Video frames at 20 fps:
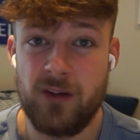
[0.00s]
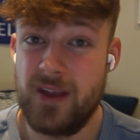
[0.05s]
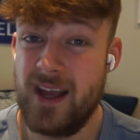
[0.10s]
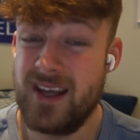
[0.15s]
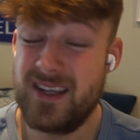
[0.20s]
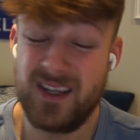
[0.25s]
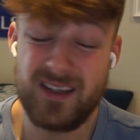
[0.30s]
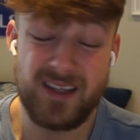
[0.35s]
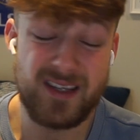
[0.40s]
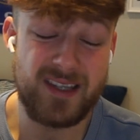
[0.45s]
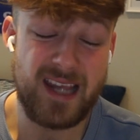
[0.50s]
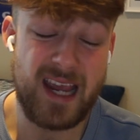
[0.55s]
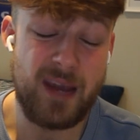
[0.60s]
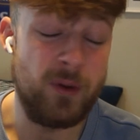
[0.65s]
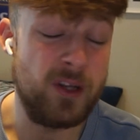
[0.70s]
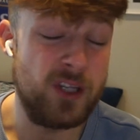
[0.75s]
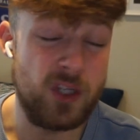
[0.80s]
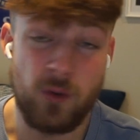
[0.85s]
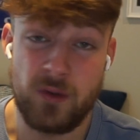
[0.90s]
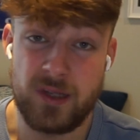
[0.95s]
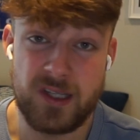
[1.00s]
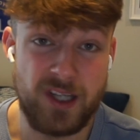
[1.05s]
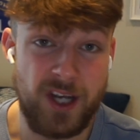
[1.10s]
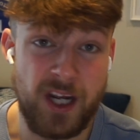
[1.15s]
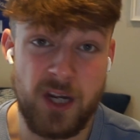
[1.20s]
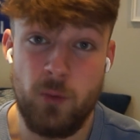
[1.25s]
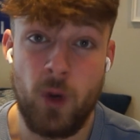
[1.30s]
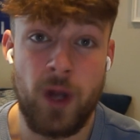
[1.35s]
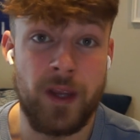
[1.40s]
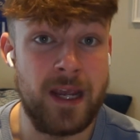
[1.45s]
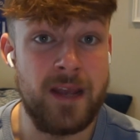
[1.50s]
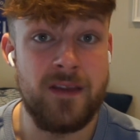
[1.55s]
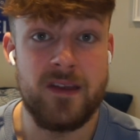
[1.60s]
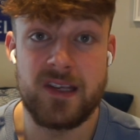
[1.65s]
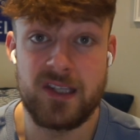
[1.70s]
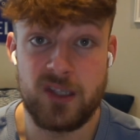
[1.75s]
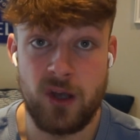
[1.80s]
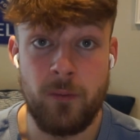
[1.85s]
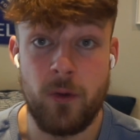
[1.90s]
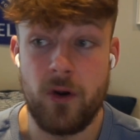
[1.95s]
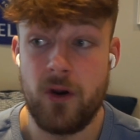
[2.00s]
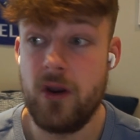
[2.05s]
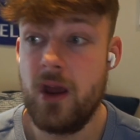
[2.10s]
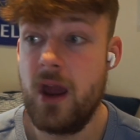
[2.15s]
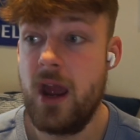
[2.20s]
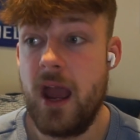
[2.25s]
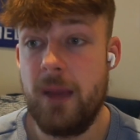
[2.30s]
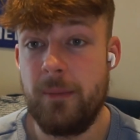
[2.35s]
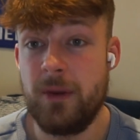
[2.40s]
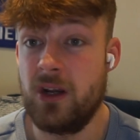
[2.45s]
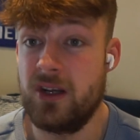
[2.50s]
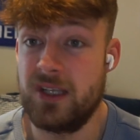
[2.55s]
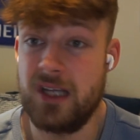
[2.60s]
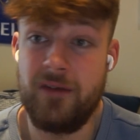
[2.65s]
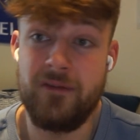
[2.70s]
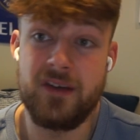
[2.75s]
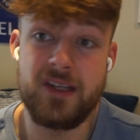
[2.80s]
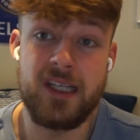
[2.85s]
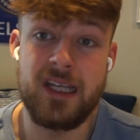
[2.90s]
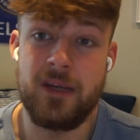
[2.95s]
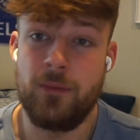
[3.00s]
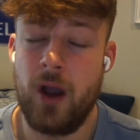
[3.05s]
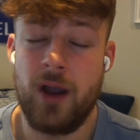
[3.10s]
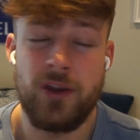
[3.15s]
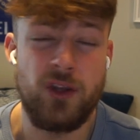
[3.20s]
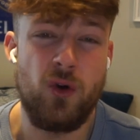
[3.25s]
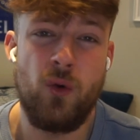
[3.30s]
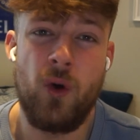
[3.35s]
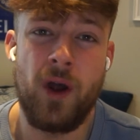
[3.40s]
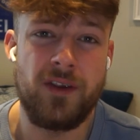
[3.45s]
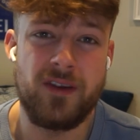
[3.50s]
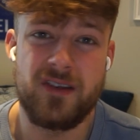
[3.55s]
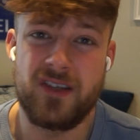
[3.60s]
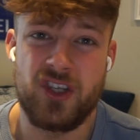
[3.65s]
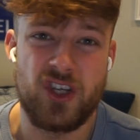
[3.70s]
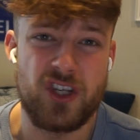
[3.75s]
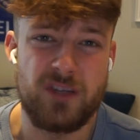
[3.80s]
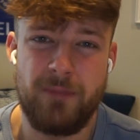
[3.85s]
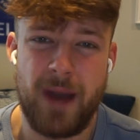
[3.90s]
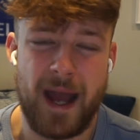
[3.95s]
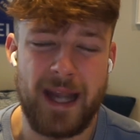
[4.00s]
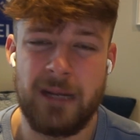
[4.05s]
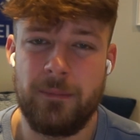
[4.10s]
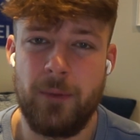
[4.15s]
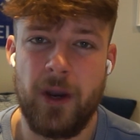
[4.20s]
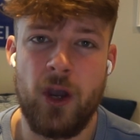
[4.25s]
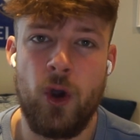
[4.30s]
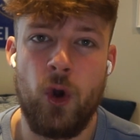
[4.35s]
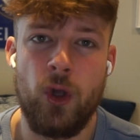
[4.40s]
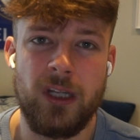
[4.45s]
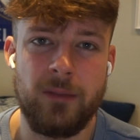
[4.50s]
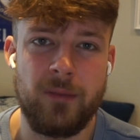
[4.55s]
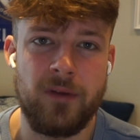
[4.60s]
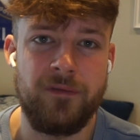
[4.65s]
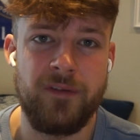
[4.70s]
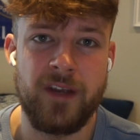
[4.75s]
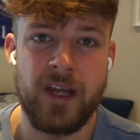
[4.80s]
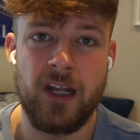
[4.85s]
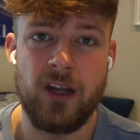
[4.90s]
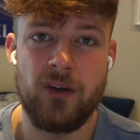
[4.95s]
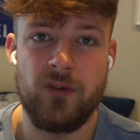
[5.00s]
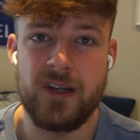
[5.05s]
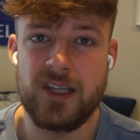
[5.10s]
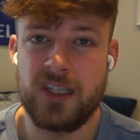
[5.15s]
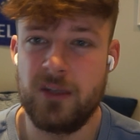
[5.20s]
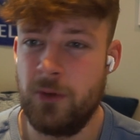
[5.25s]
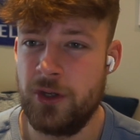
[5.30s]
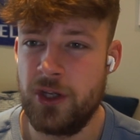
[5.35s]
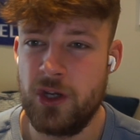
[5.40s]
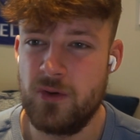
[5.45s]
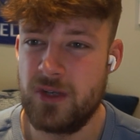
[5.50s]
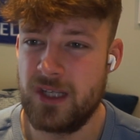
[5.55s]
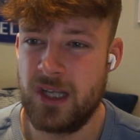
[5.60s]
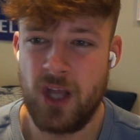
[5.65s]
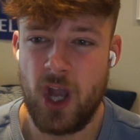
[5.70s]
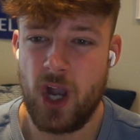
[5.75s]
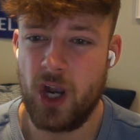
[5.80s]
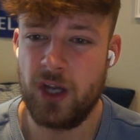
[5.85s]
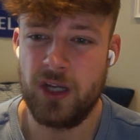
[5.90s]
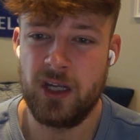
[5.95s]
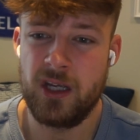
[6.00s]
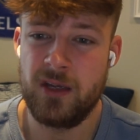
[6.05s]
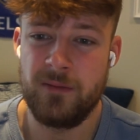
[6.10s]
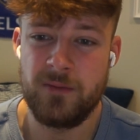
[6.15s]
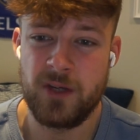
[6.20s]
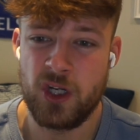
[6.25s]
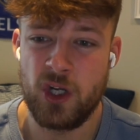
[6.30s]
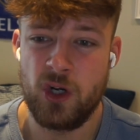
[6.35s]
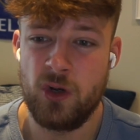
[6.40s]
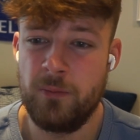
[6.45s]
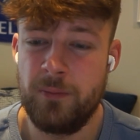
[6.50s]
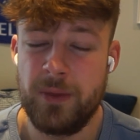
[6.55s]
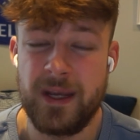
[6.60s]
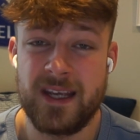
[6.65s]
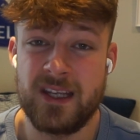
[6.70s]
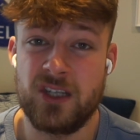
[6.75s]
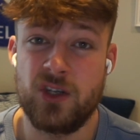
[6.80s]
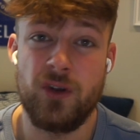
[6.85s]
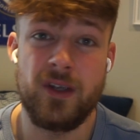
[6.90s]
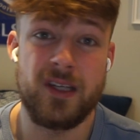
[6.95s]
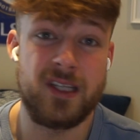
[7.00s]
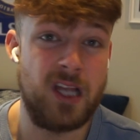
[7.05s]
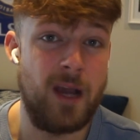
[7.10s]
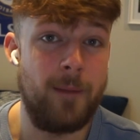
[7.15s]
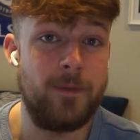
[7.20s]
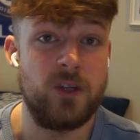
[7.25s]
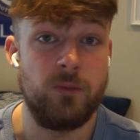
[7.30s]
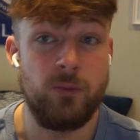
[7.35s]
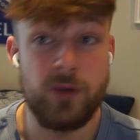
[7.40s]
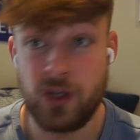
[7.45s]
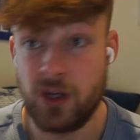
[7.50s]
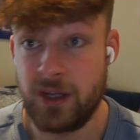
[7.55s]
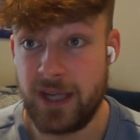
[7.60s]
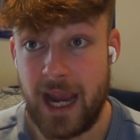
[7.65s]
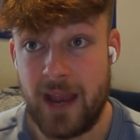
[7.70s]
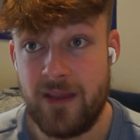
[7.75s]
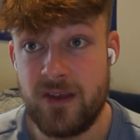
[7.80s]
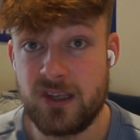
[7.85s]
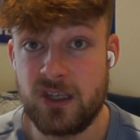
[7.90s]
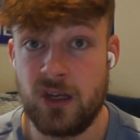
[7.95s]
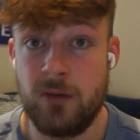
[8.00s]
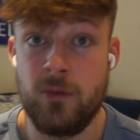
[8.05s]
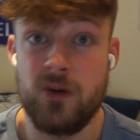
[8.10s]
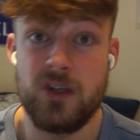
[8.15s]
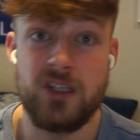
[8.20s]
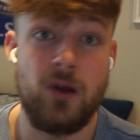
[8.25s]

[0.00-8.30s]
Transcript: And that's not to say we don't sign one in the summer, because obviously I don't want us to just panic by a holding midfielder and someone who's not going to, you know, be as good as an option we could get in the summer.